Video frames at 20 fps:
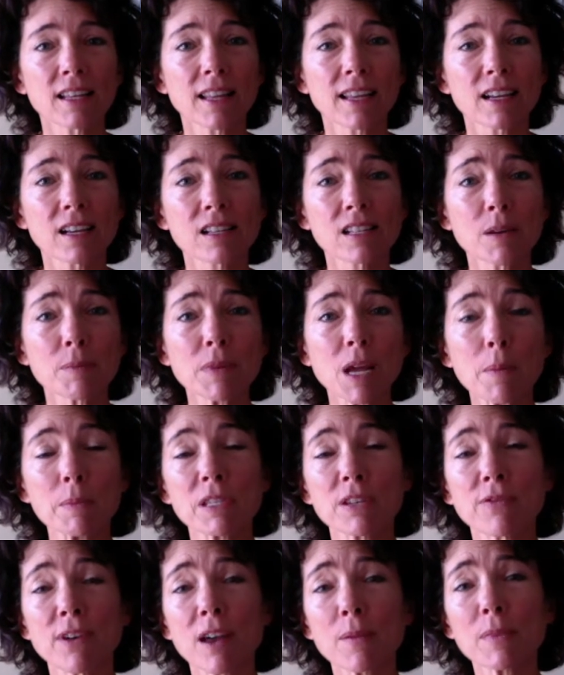Like sometimes
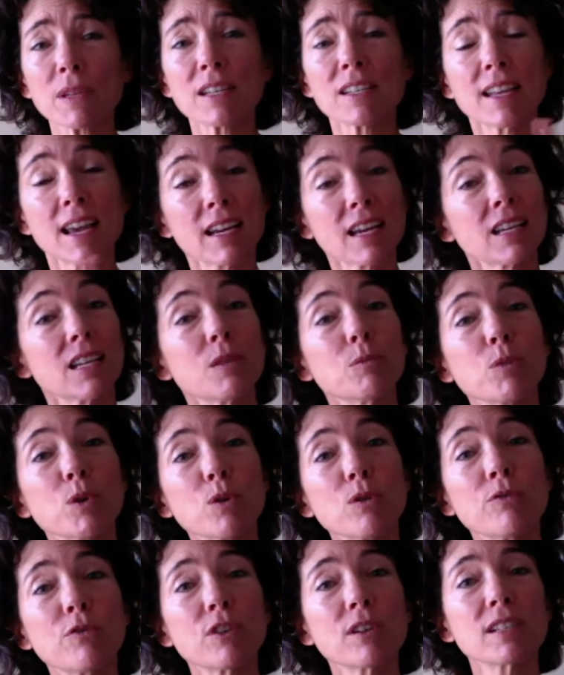if I'm in a decadent
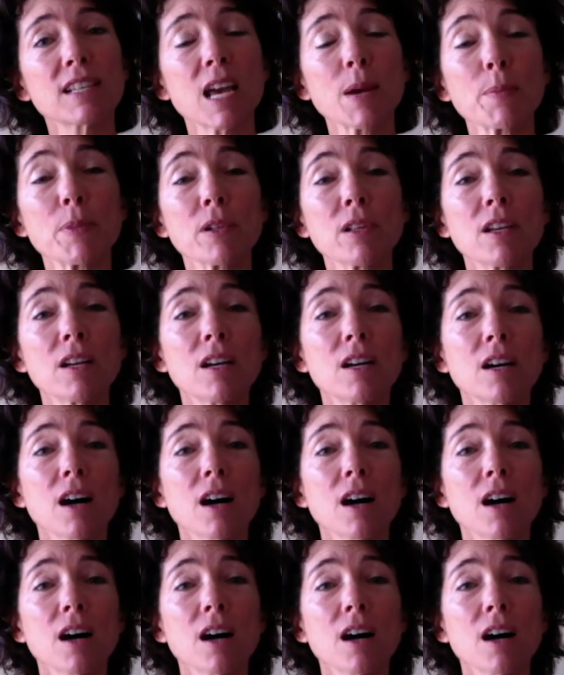mood, for example,